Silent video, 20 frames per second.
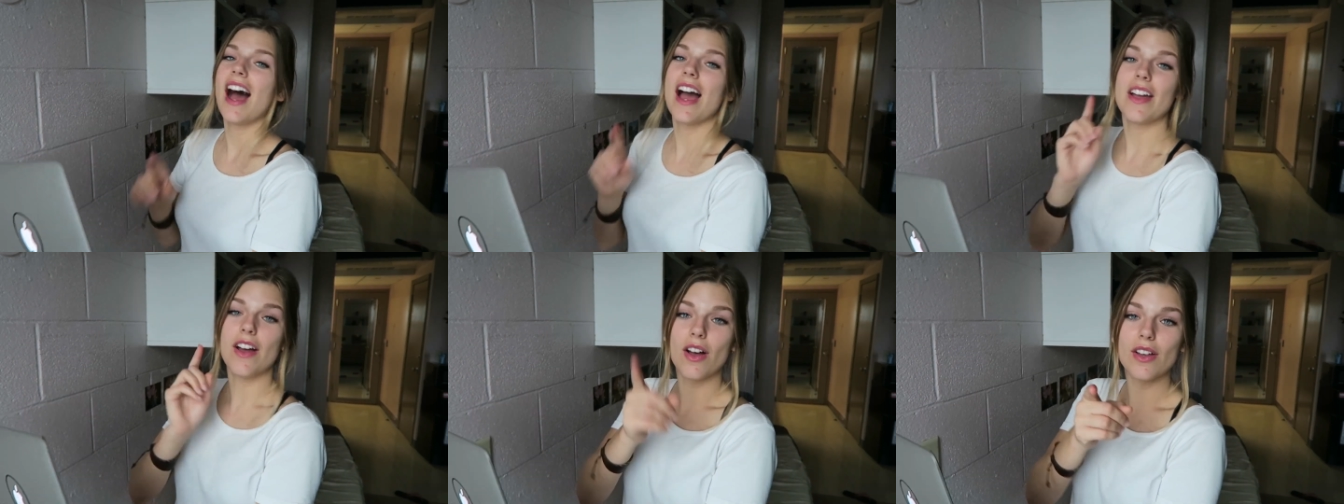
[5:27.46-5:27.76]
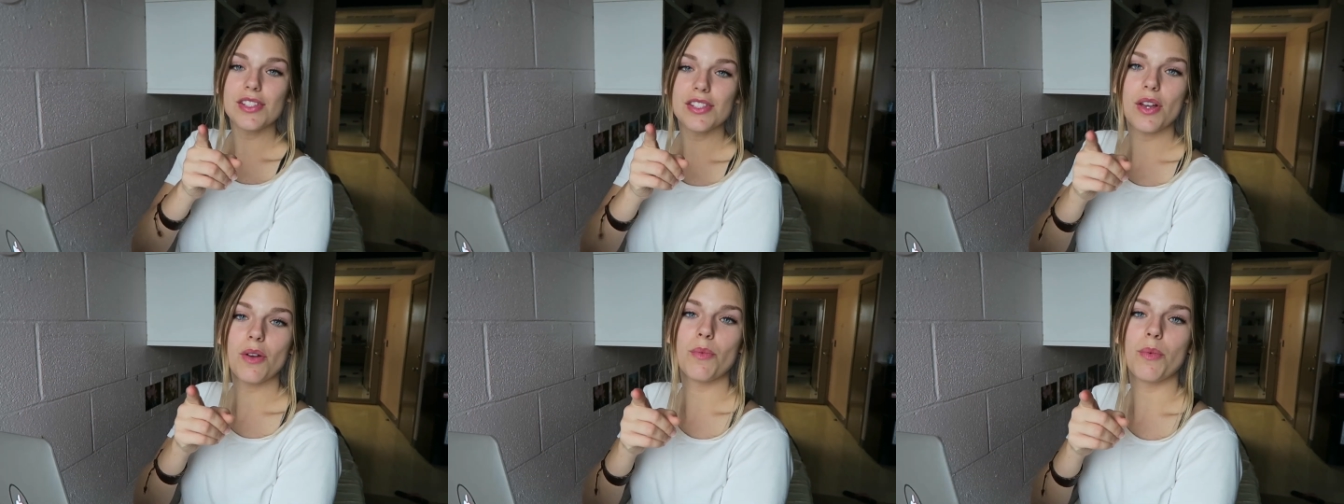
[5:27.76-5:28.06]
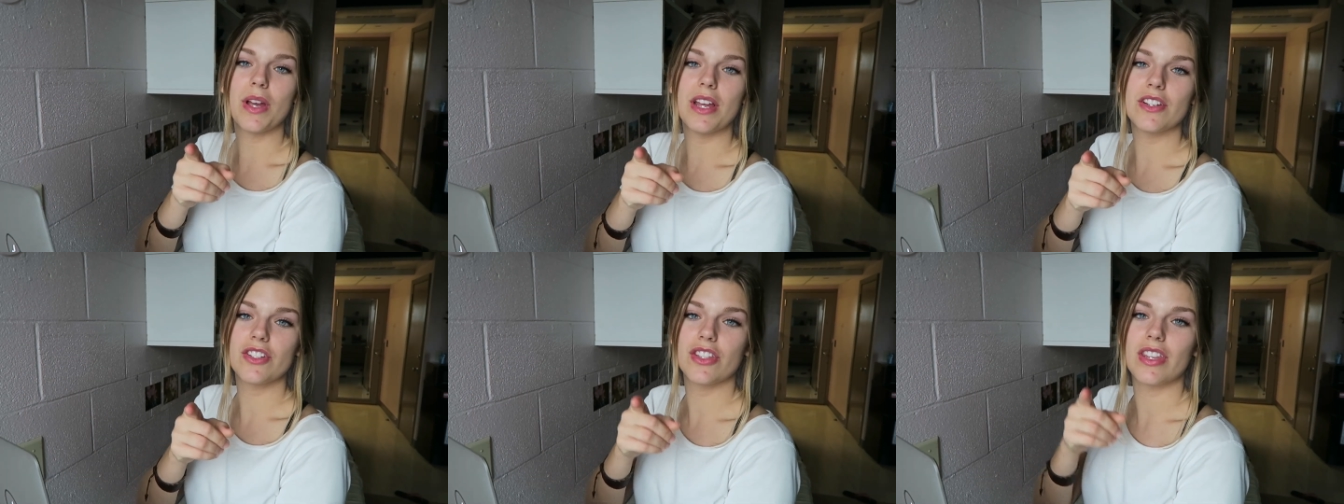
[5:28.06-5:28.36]
I
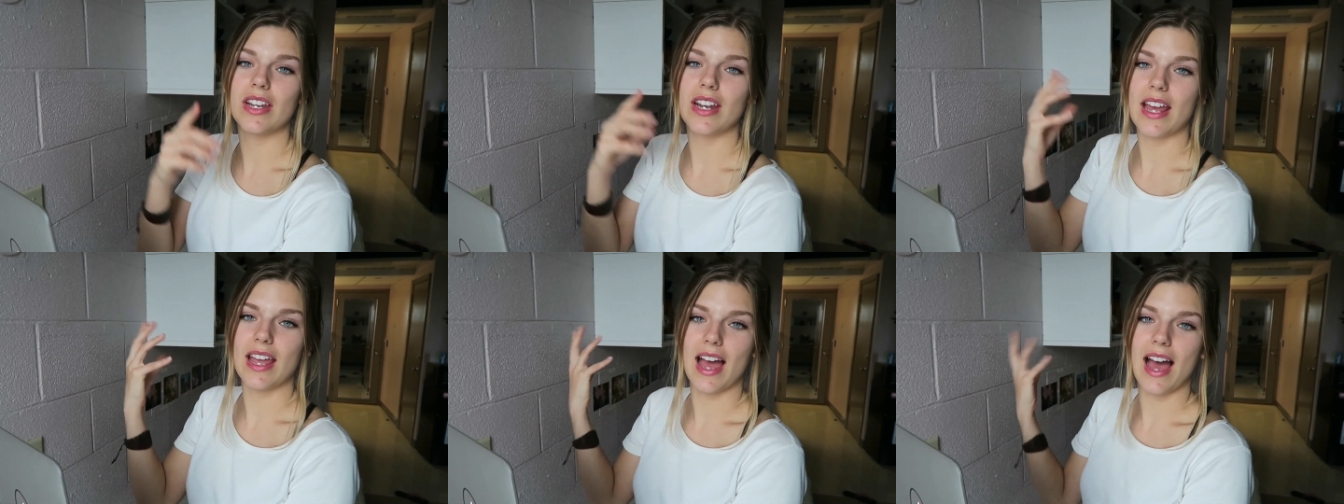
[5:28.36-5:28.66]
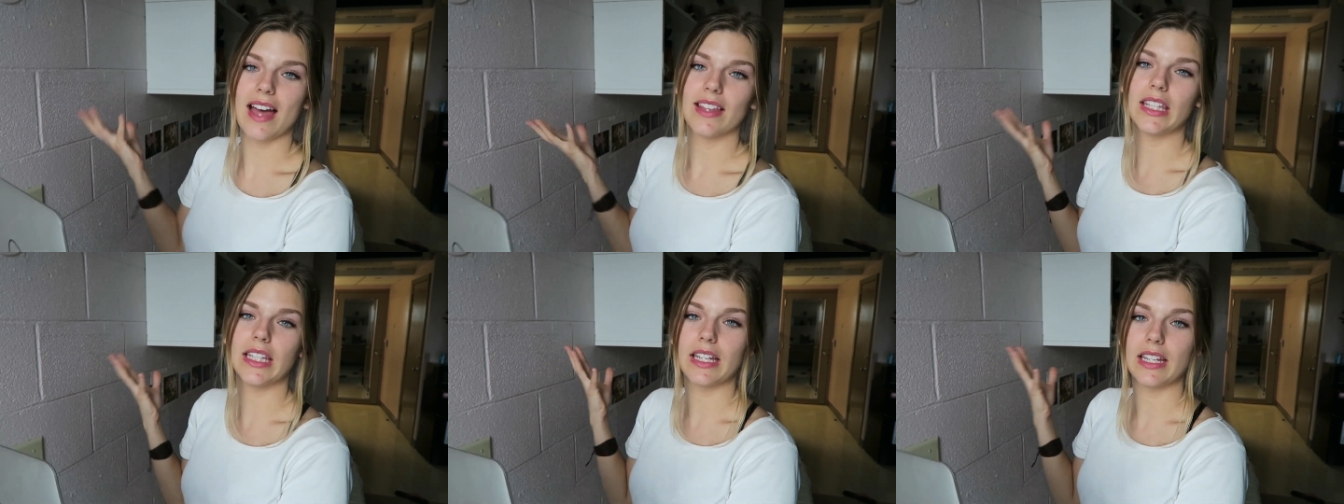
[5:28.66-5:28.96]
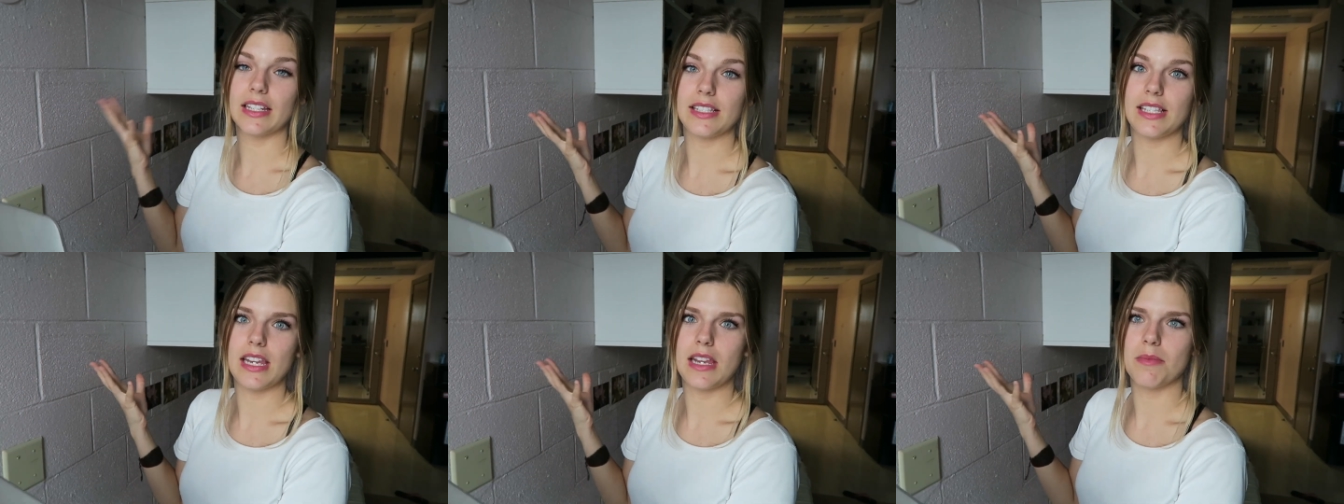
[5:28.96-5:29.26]
also wish that I had
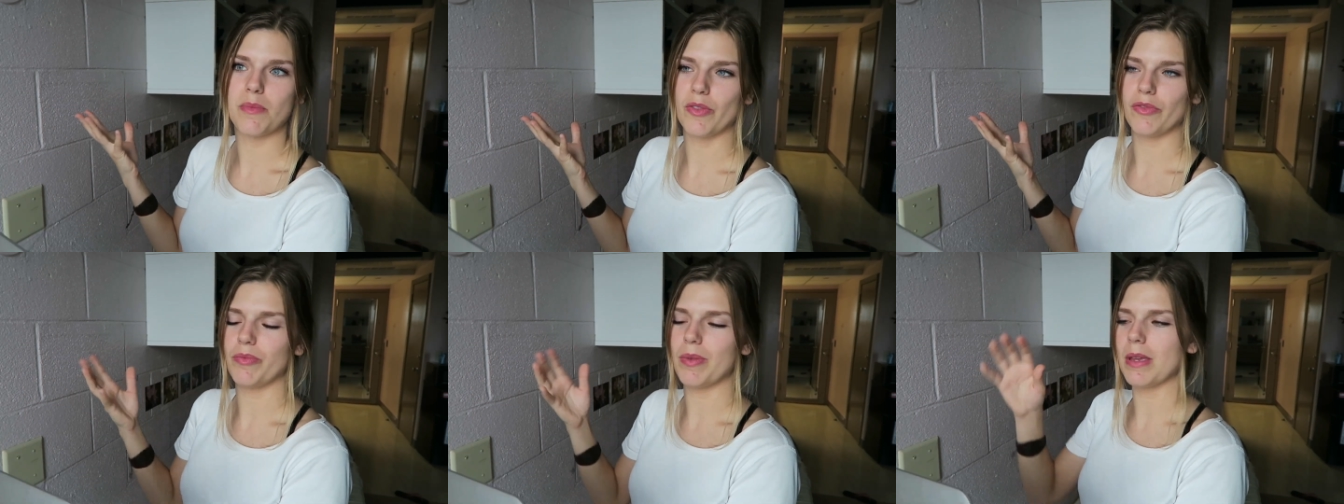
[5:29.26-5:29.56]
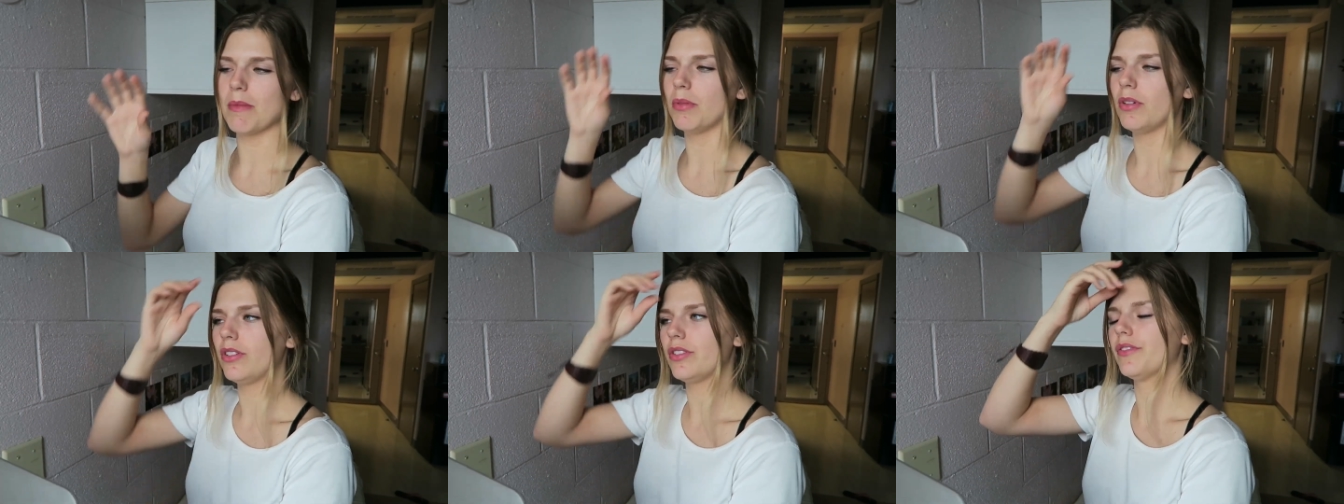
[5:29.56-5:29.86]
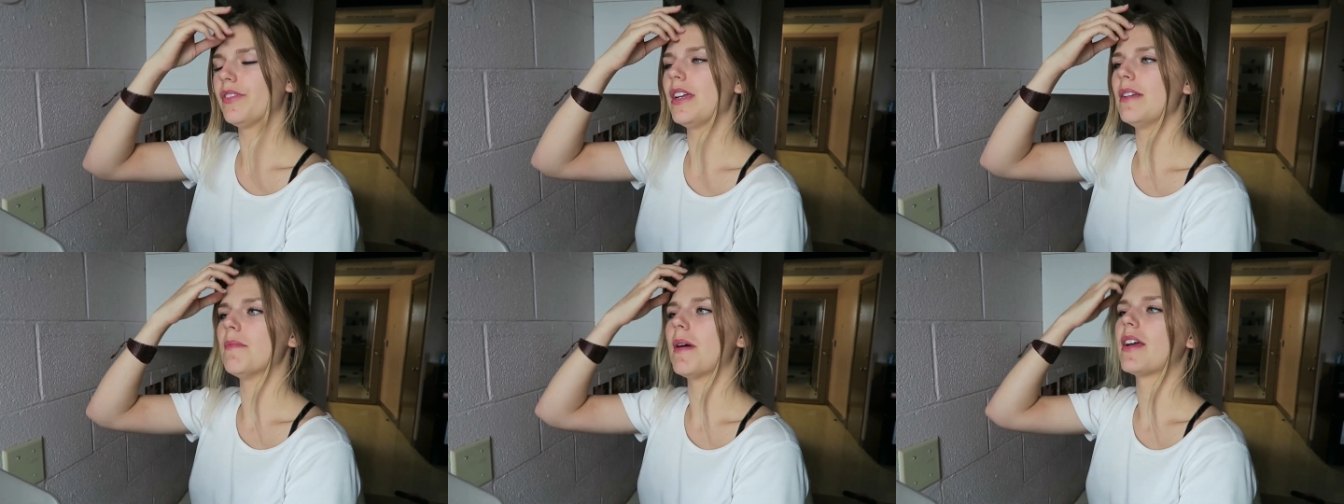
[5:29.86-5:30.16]
like a team of people
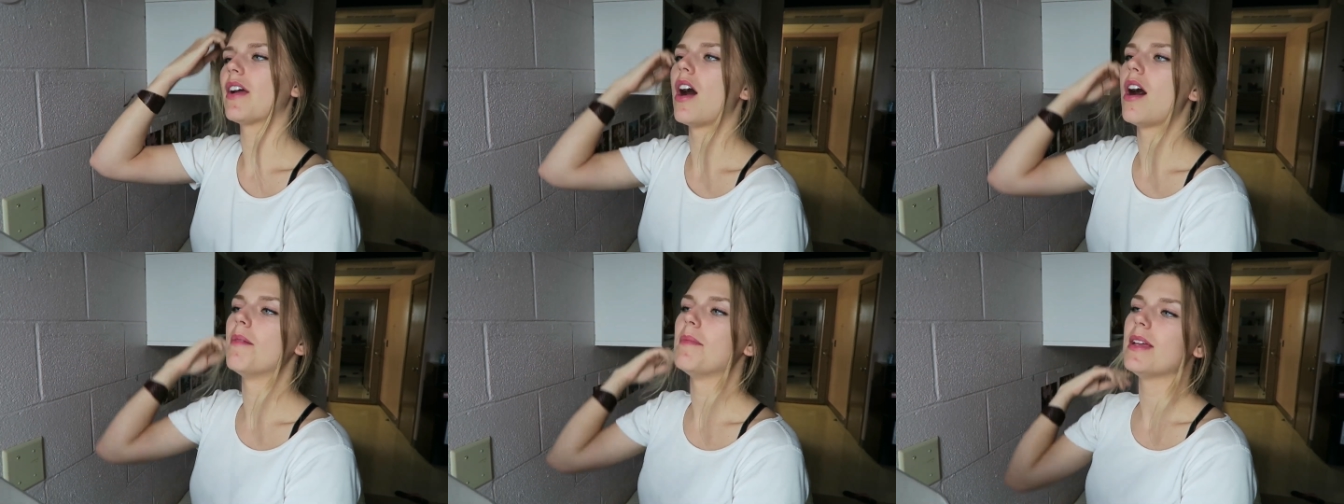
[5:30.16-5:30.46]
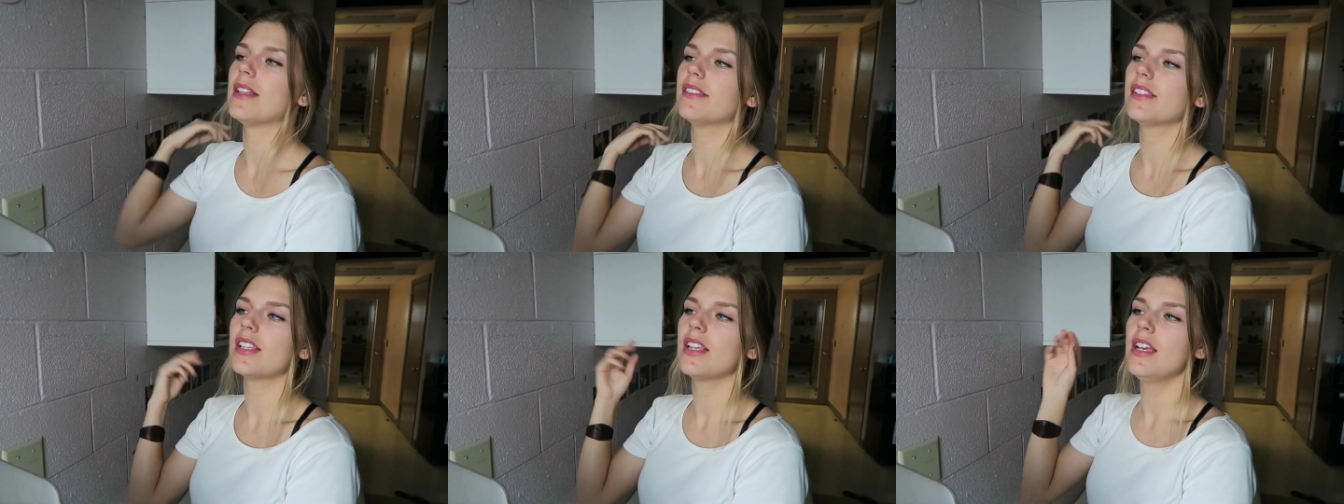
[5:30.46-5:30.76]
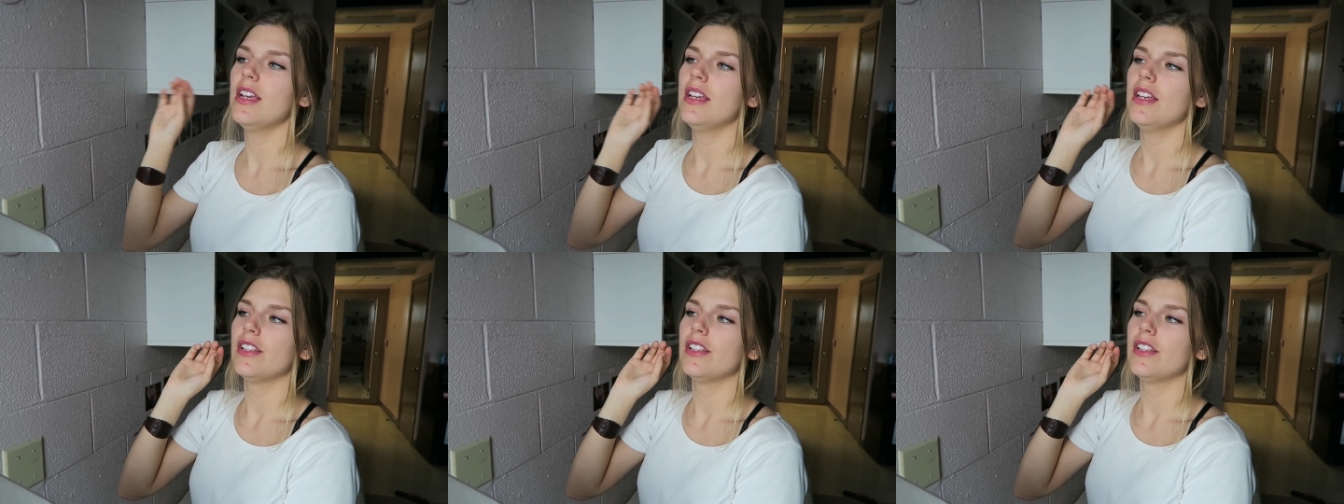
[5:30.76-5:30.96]
to read my comments